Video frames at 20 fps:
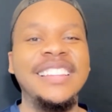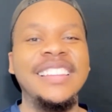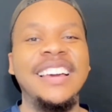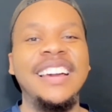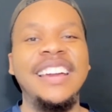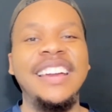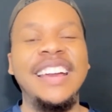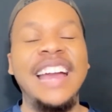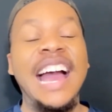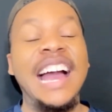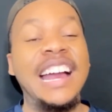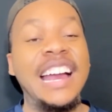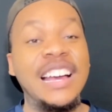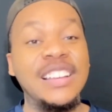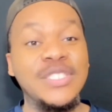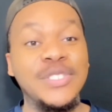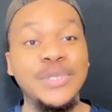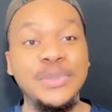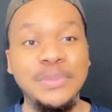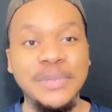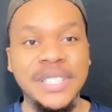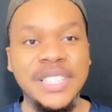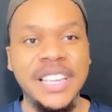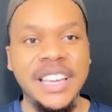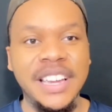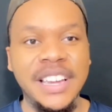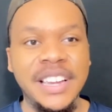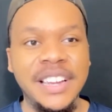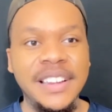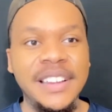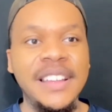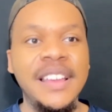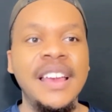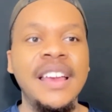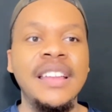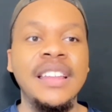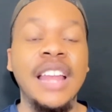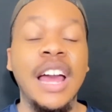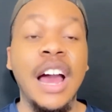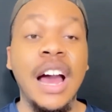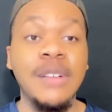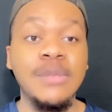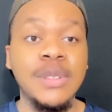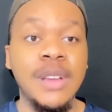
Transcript: Like I got super scared that I was